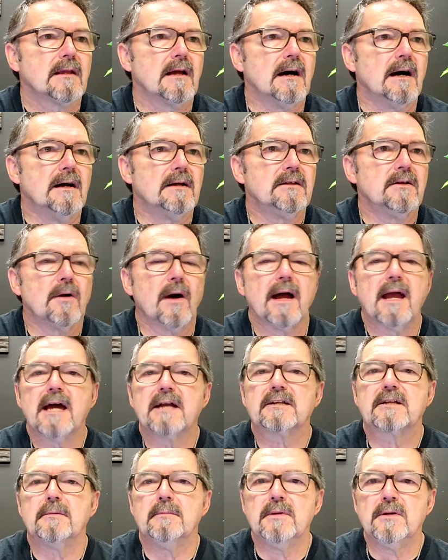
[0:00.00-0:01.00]
I
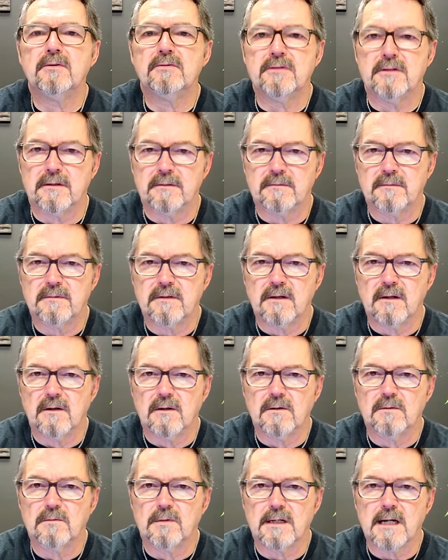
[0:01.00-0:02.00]
had communion,
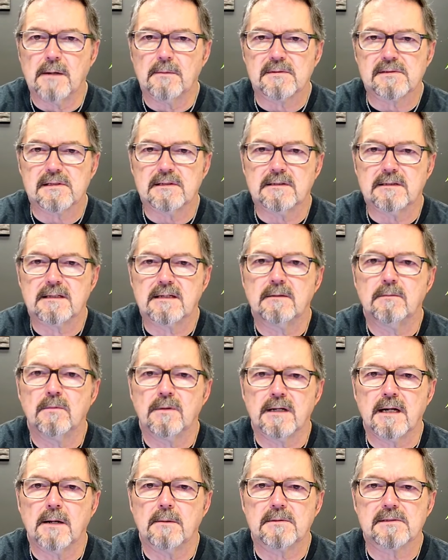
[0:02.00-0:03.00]
when I was
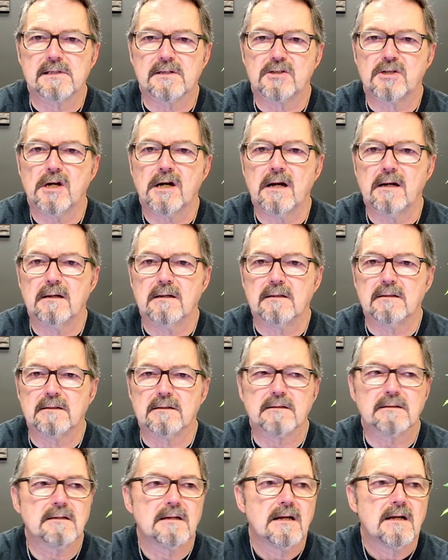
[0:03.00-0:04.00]
a child,
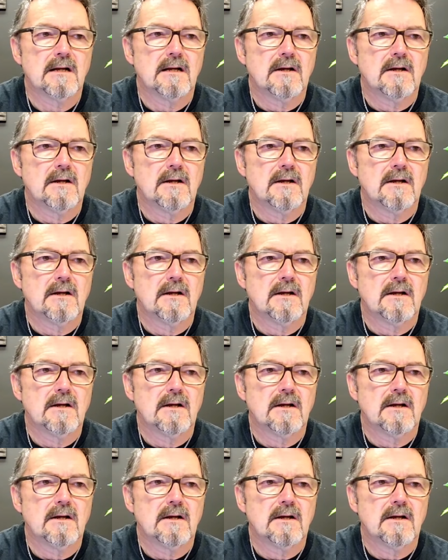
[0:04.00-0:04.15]
or